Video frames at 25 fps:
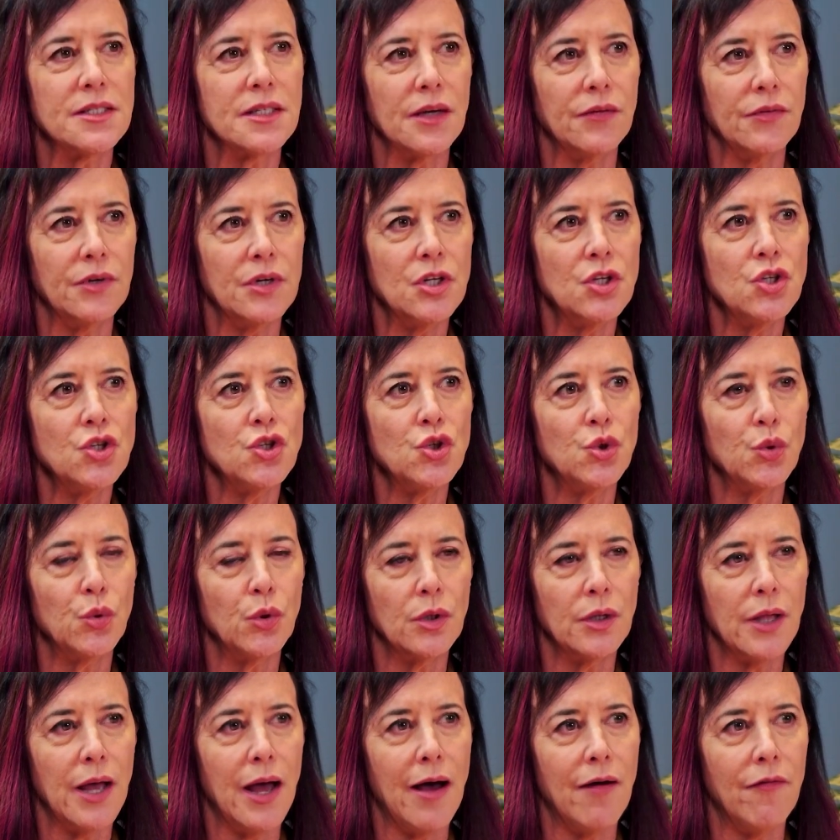given to a
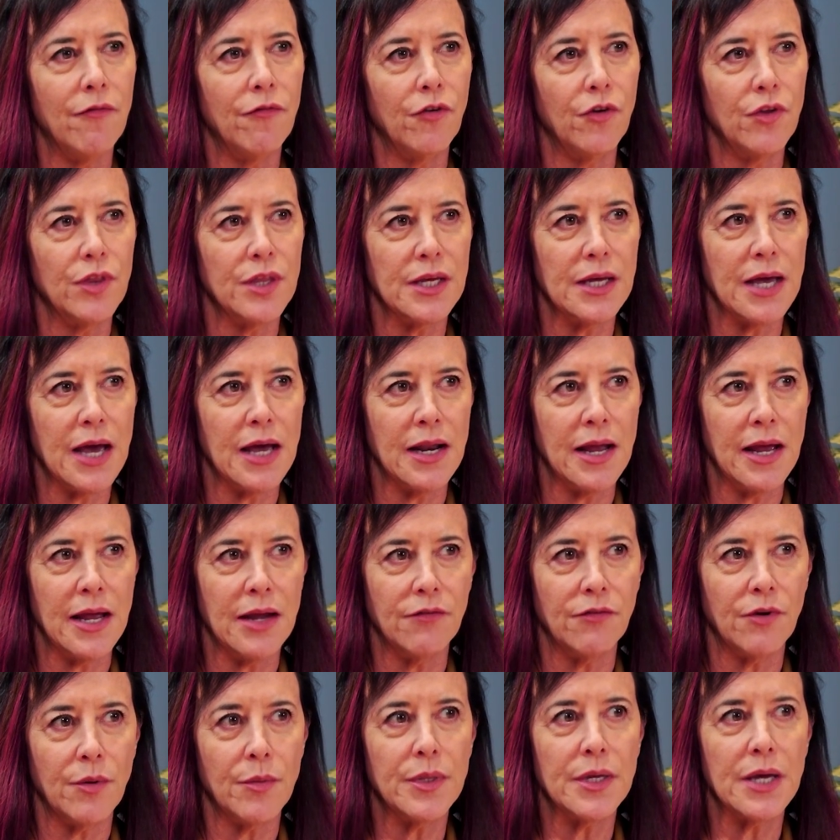lab for the
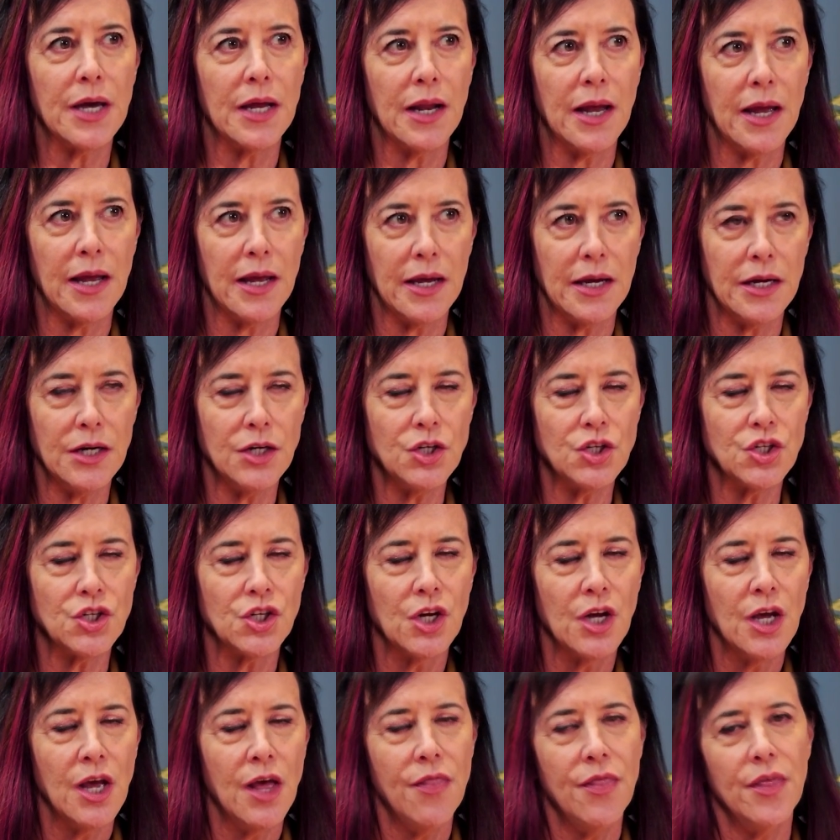NIH, from the NIH
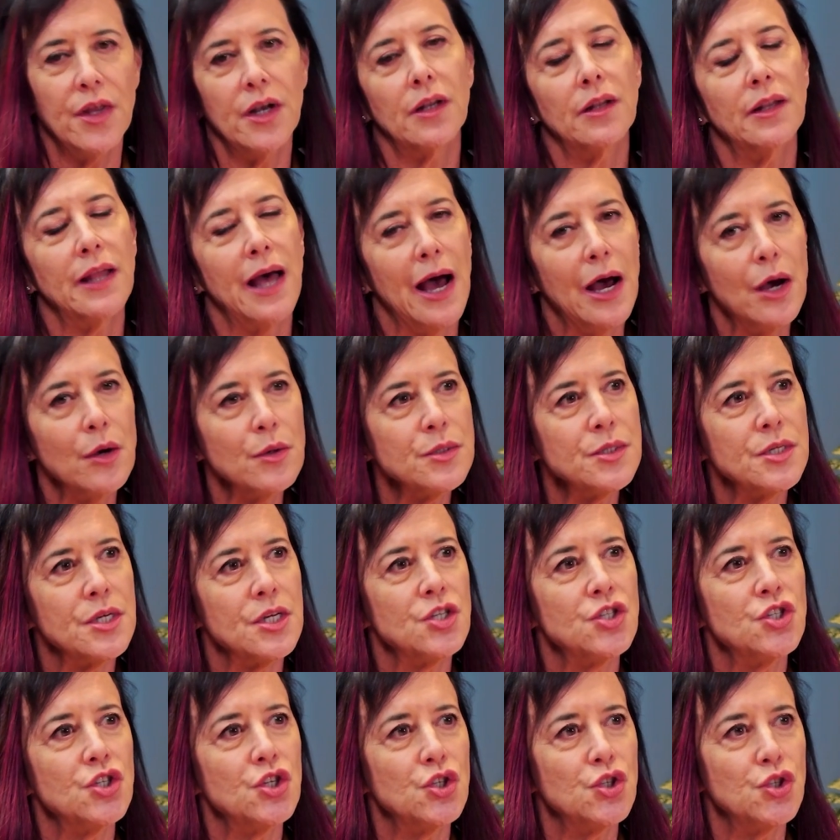that allows
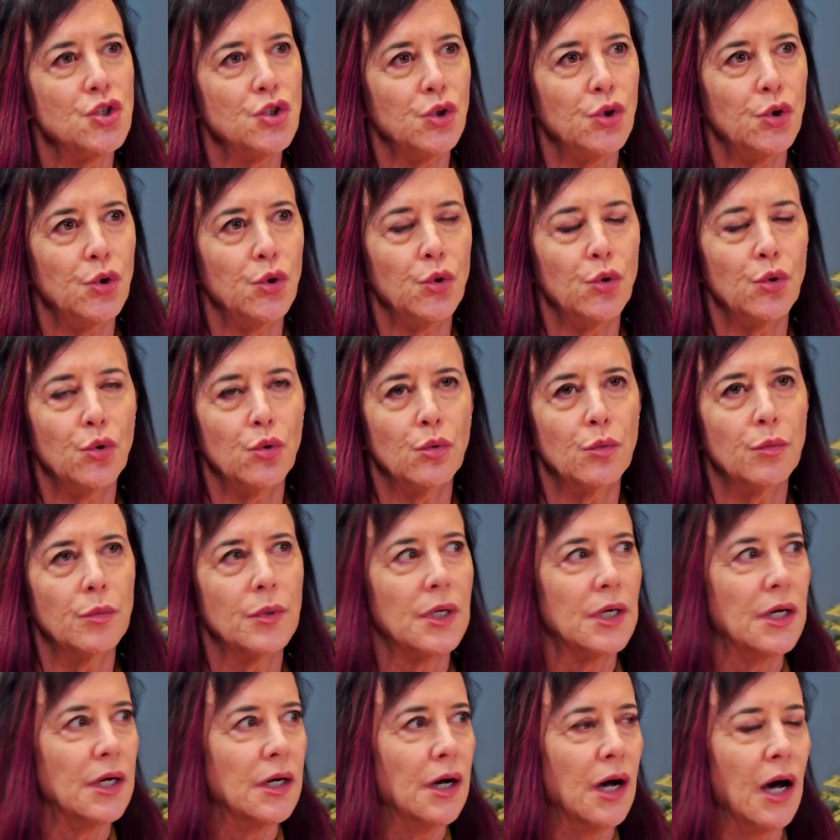us to do
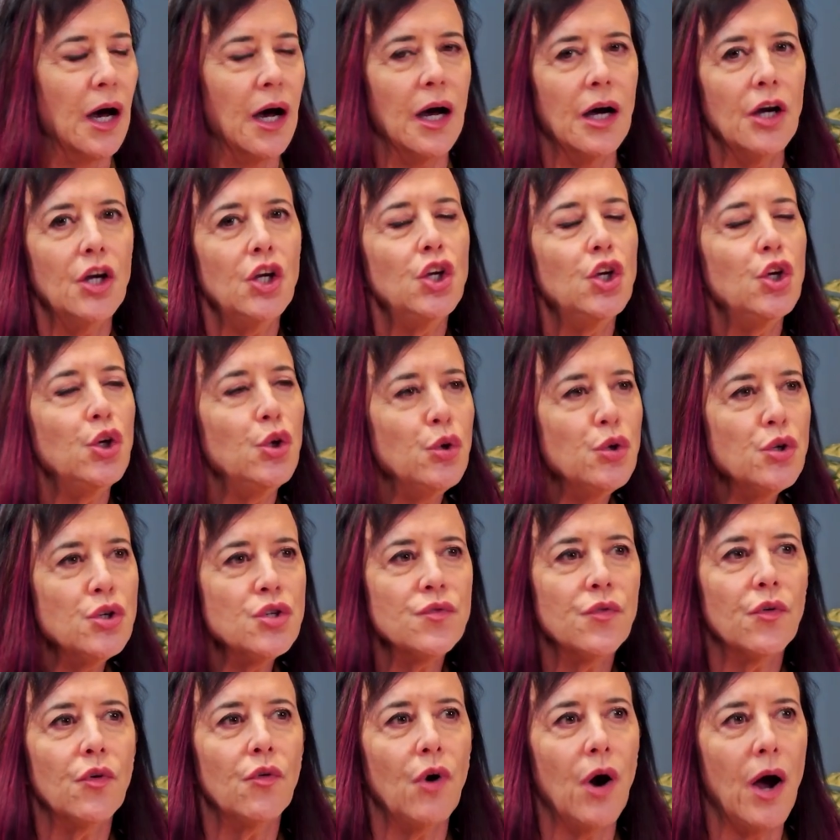a huge
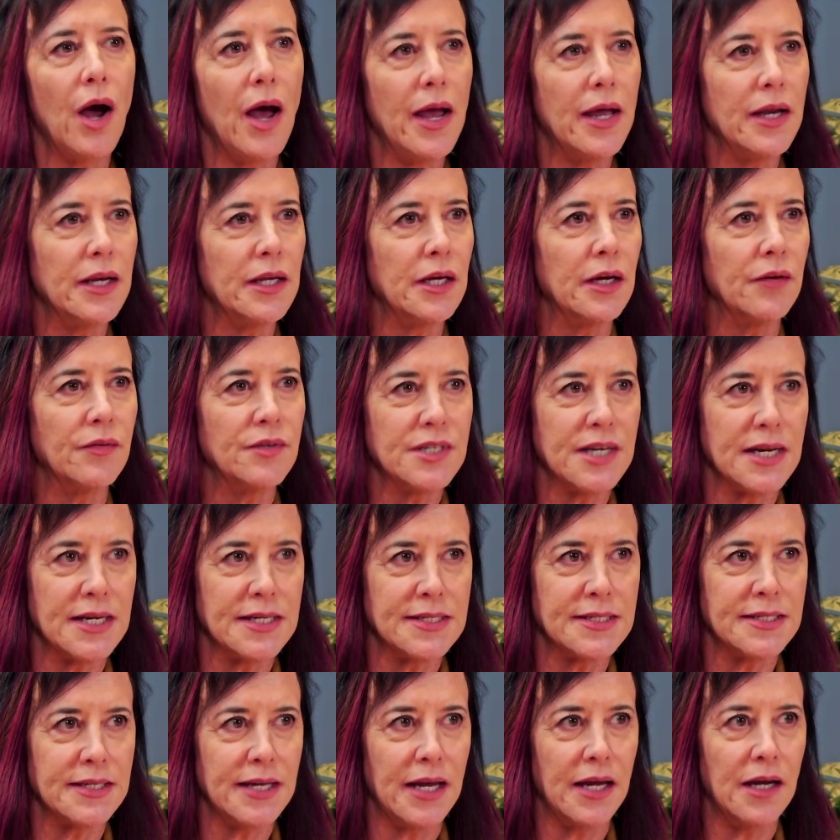variety of
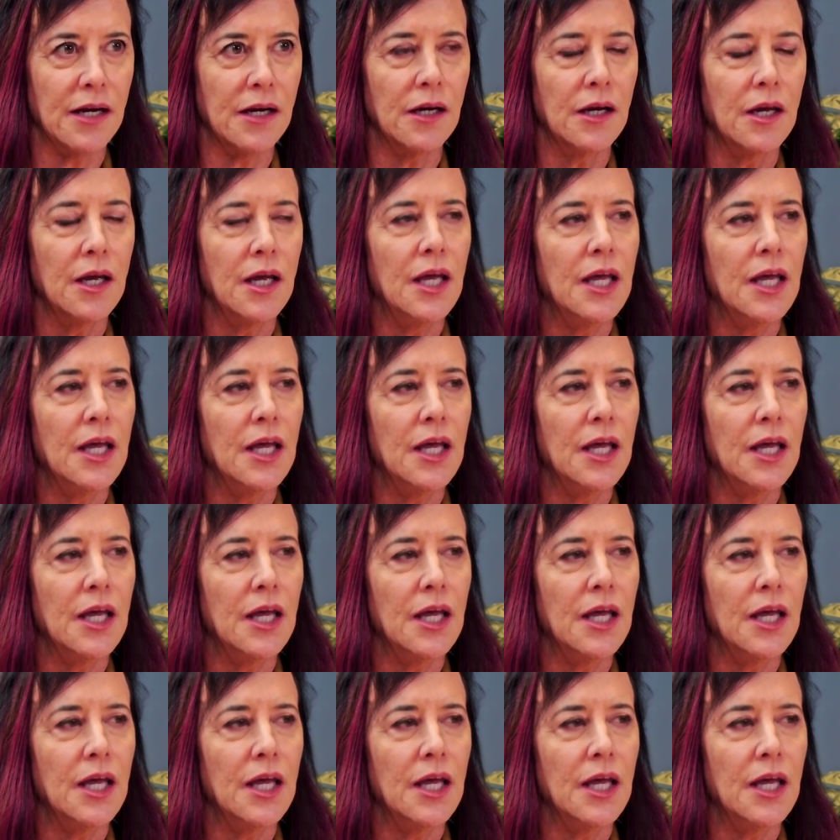testing.